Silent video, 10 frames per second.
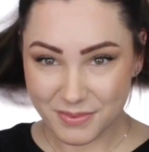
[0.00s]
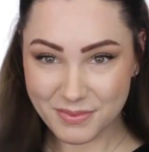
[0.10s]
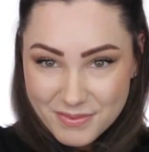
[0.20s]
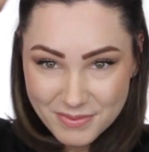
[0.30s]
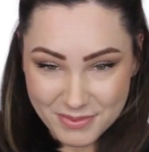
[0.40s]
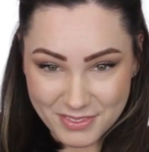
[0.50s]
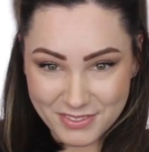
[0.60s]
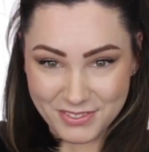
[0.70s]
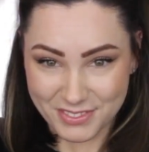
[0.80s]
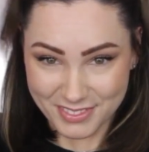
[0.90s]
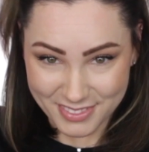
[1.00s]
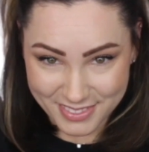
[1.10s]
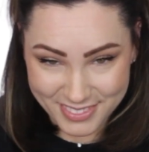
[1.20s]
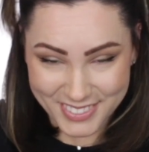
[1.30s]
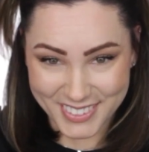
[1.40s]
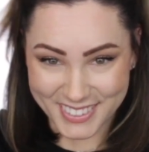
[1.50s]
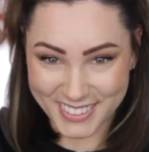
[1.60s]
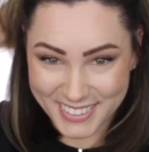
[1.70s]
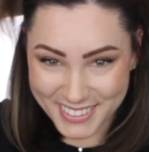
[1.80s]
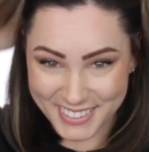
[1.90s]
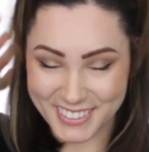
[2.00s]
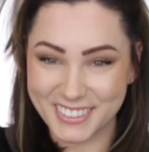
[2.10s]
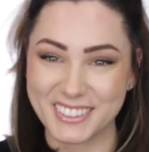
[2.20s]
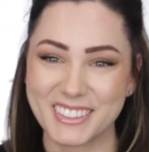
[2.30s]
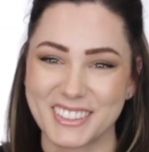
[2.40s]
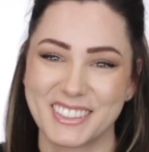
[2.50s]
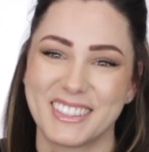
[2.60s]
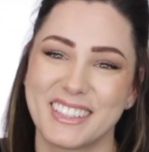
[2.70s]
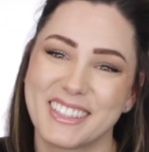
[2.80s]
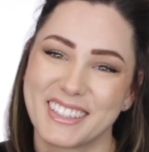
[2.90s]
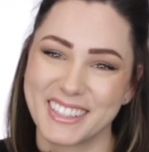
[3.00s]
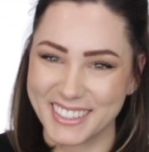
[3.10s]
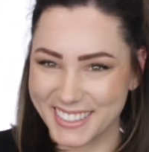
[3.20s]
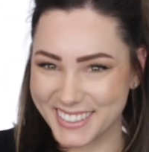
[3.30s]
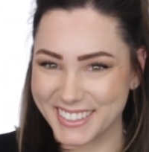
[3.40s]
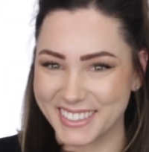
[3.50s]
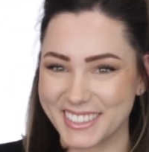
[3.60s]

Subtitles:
chic, all mixed into one without the effort of doing a full updo.